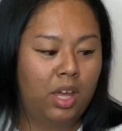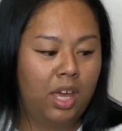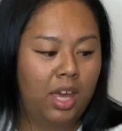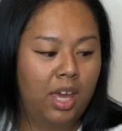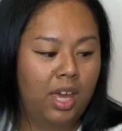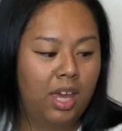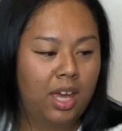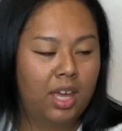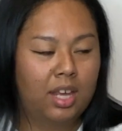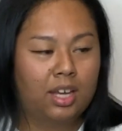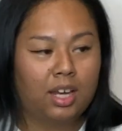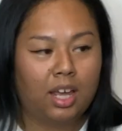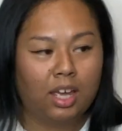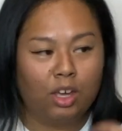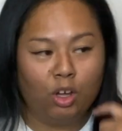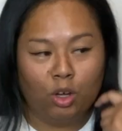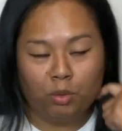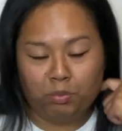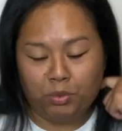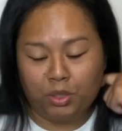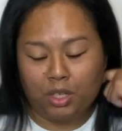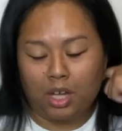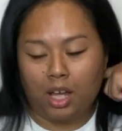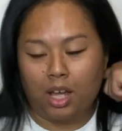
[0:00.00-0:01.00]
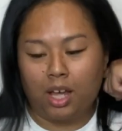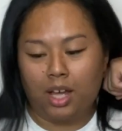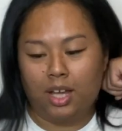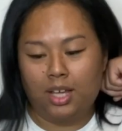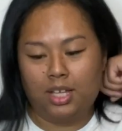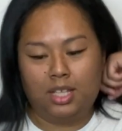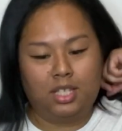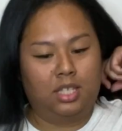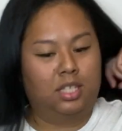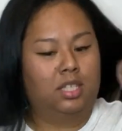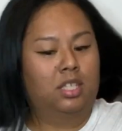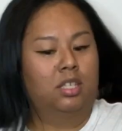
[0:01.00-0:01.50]
and I hope you
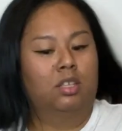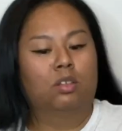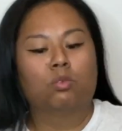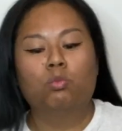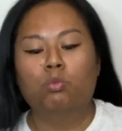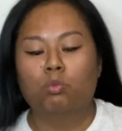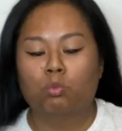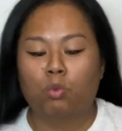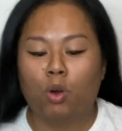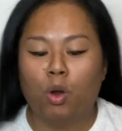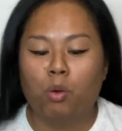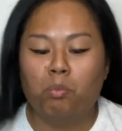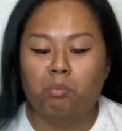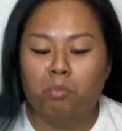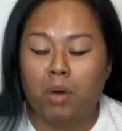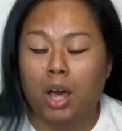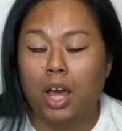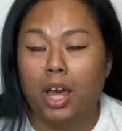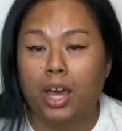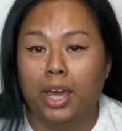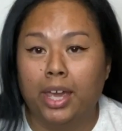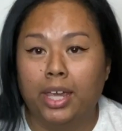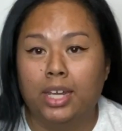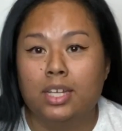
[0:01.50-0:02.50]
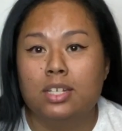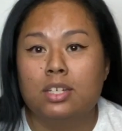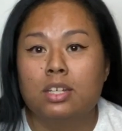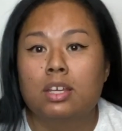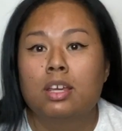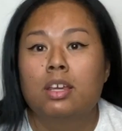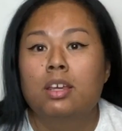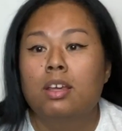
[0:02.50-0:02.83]
guys won't mind,